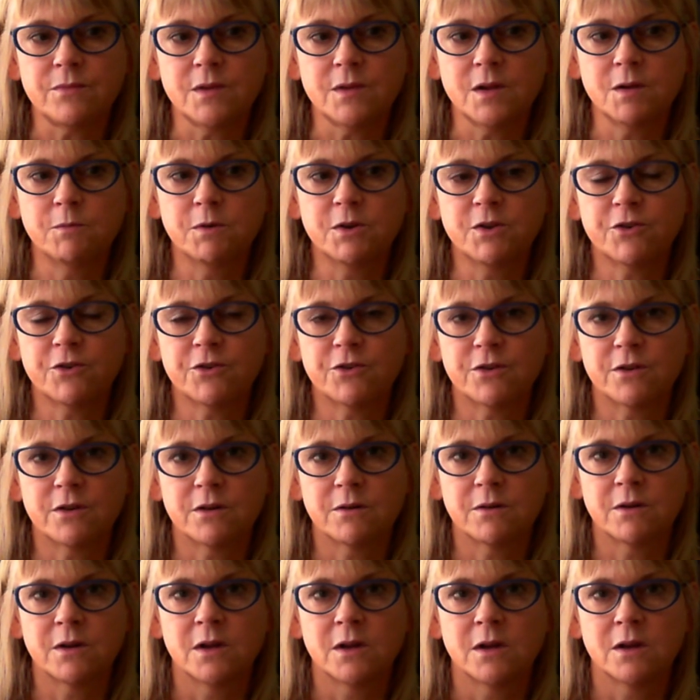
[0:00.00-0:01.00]
which
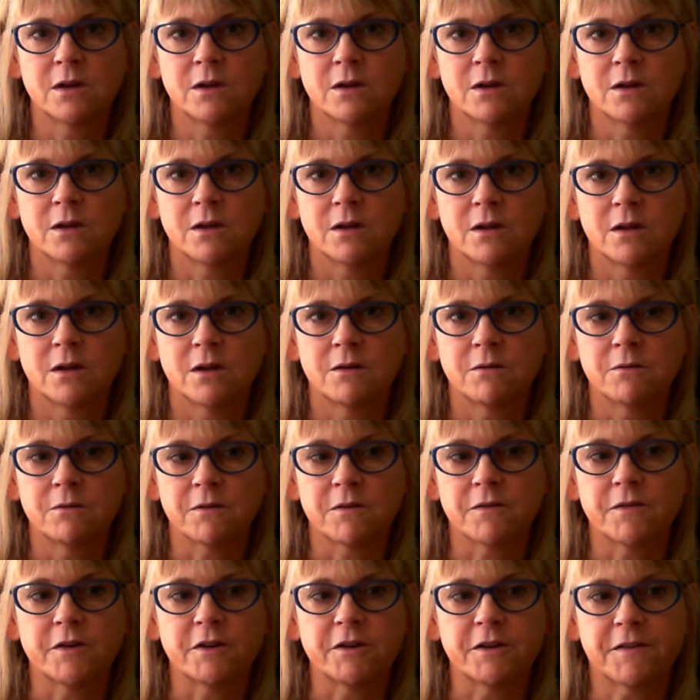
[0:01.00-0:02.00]

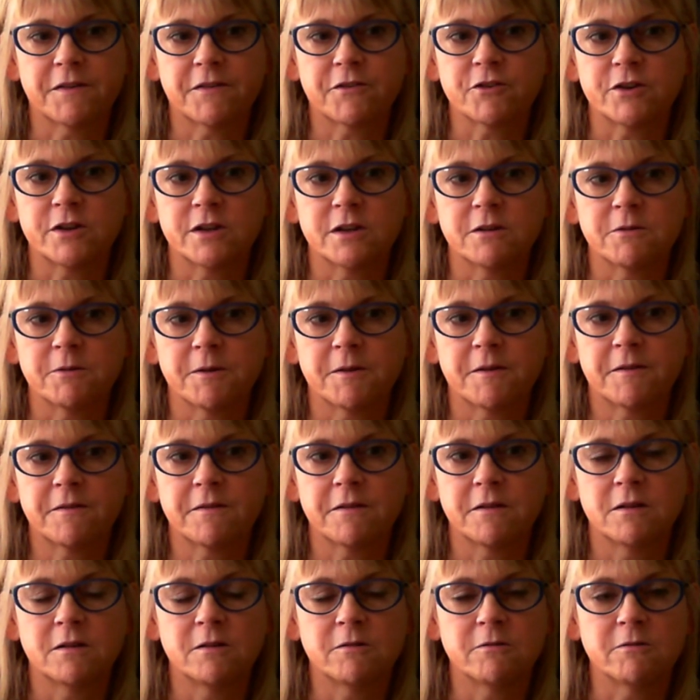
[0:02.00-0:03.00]
was a very
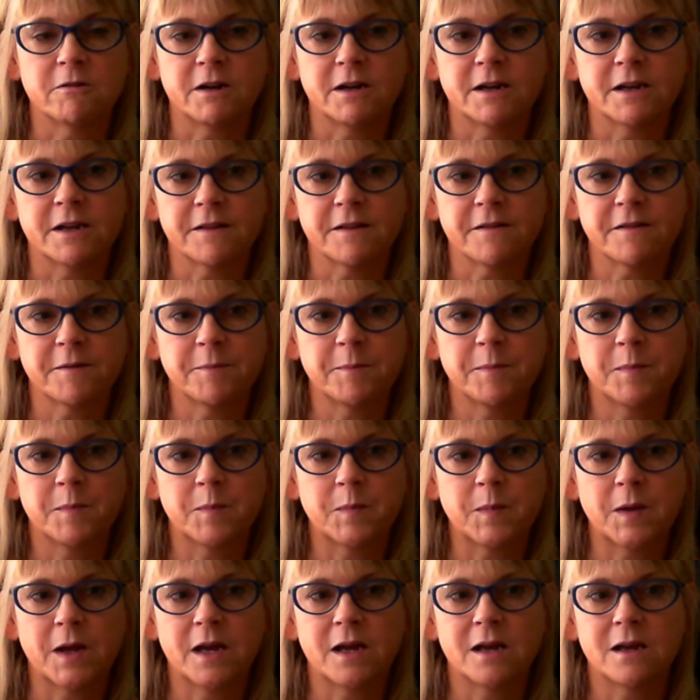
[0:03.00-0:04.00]
strenuous ride.
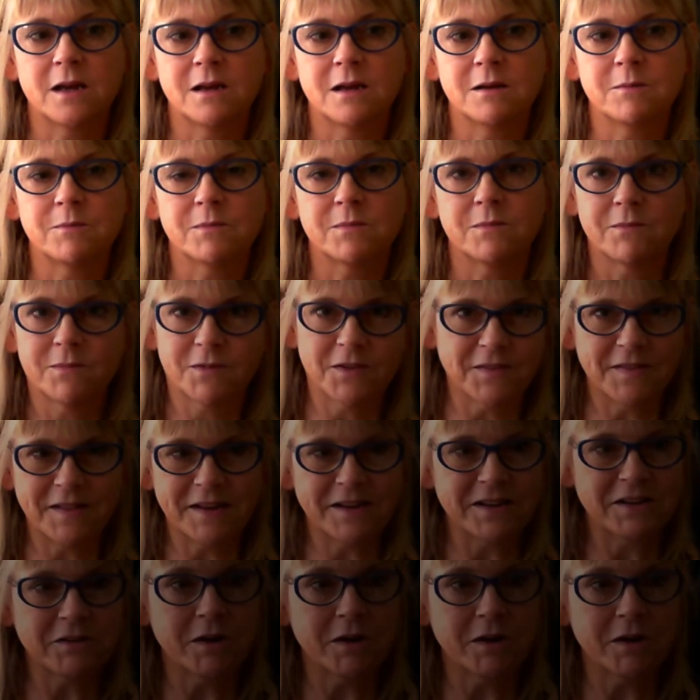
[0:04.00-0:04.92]
So there you